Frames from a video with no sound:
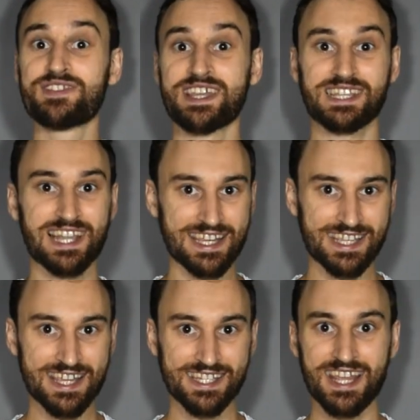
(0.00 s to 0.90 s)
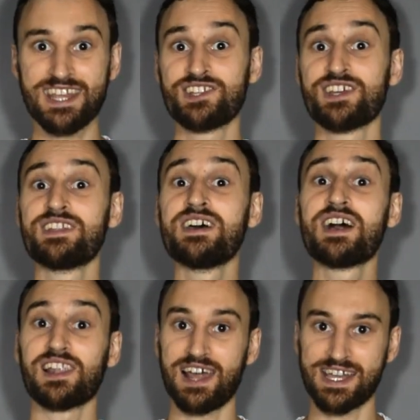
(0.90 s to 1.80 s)
There's less hesitation,
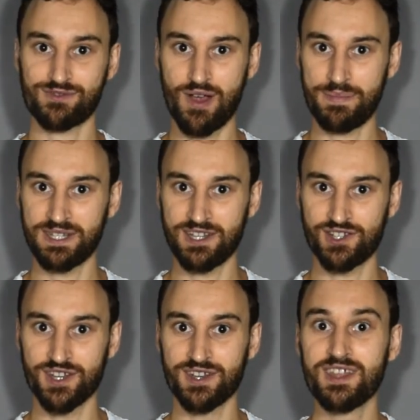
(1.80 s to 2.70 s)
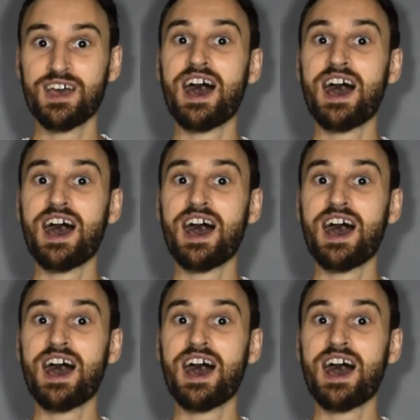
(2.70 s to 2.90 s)
less repetition,